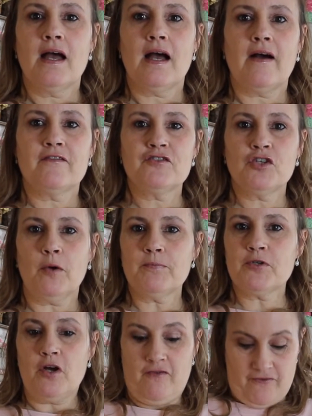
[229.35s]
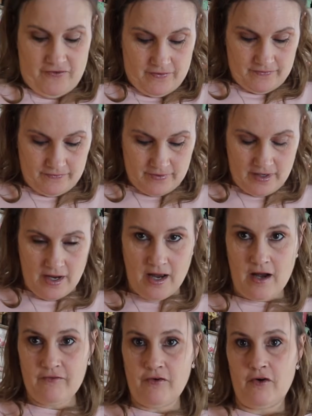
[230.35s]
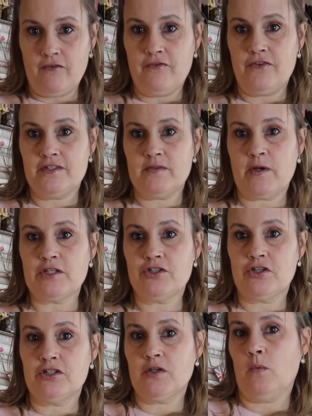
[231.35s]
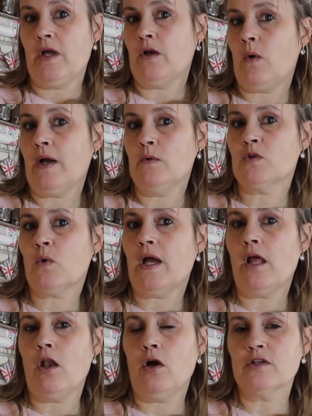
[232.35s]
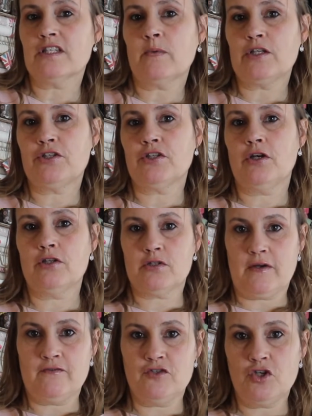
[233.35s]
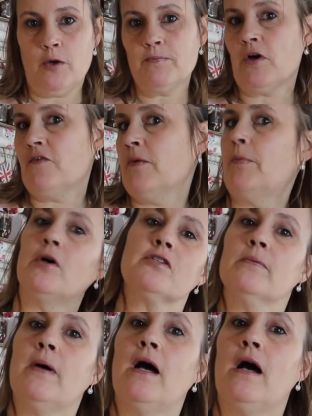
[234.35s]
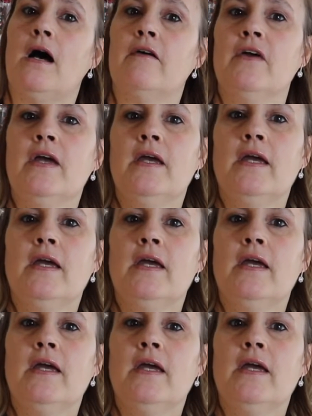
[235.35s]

I've chopped off half of the sweatshirt. It was quite a long sweatshirt, so I've chopped off the bottom half.